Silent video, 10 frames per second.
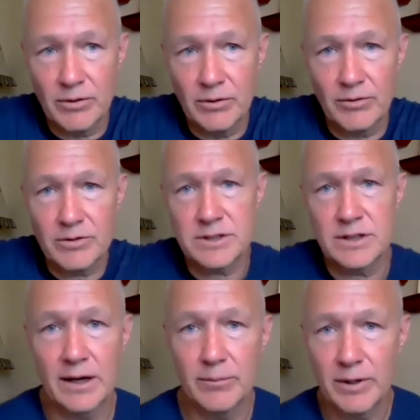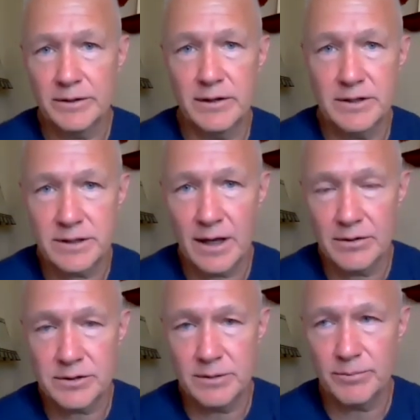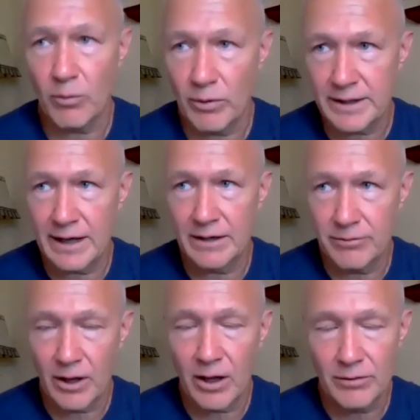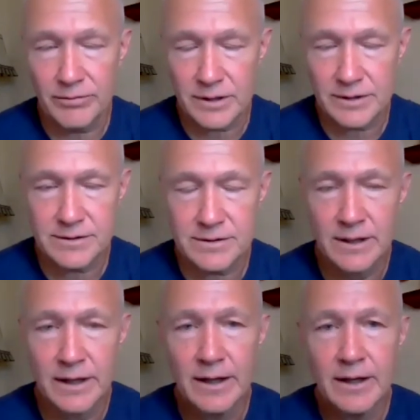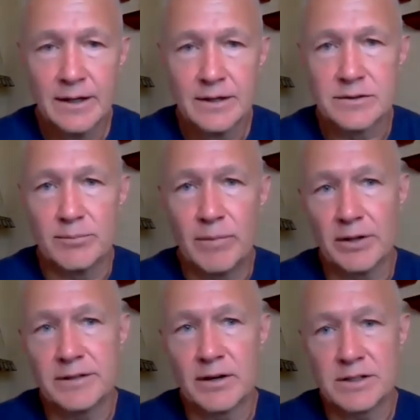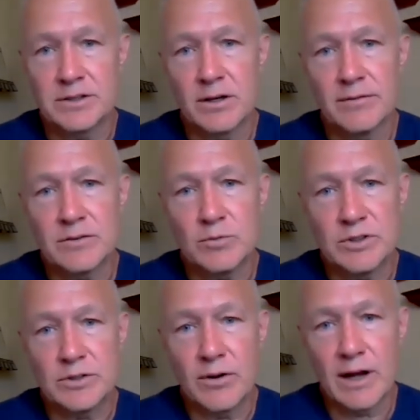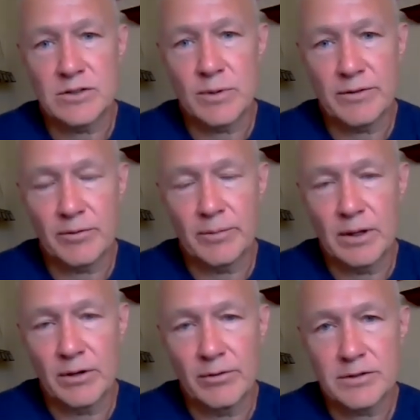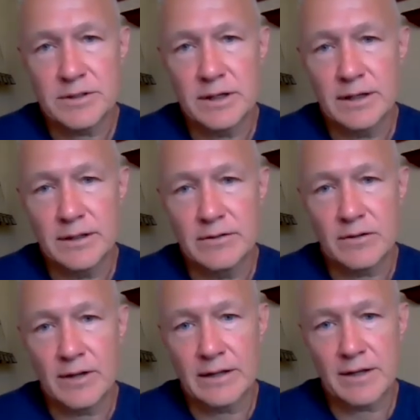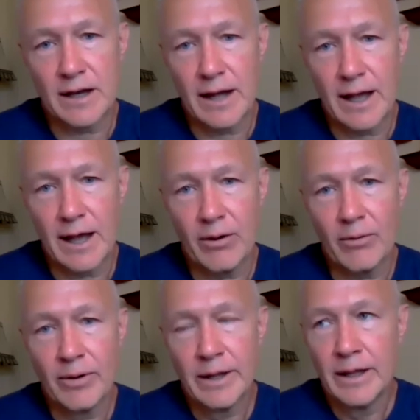university on a military scholarship. But what that involves is some military service once you graduate from the university. And so that's kind of how